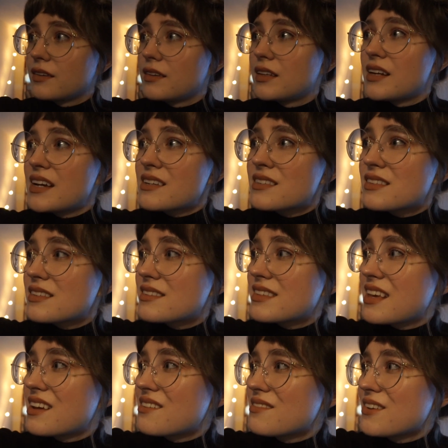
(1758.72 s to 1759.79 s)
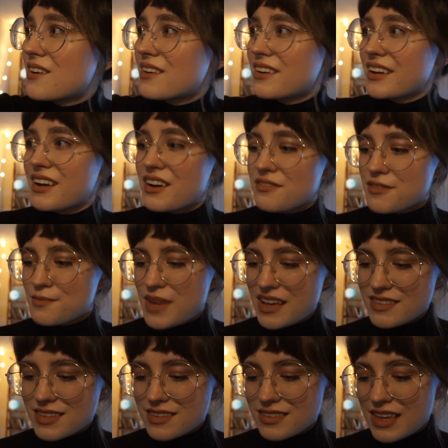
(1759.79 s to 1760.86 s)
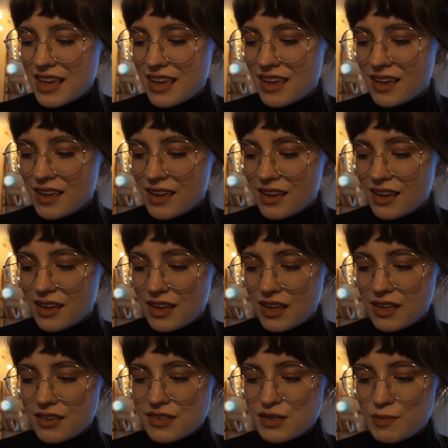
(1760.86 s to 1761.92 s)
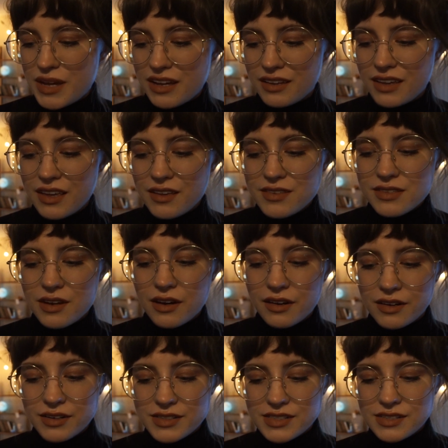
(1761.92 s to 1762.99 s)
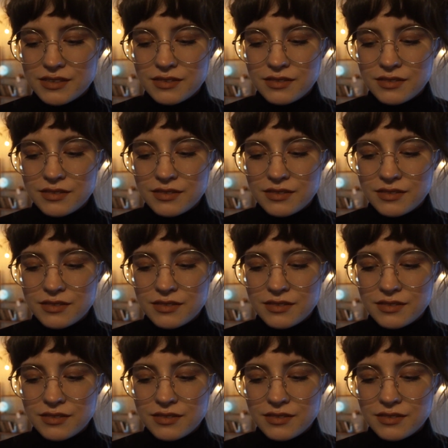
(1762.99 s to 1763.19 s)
The next skein of yarn I got from SSK is by Gail's Art.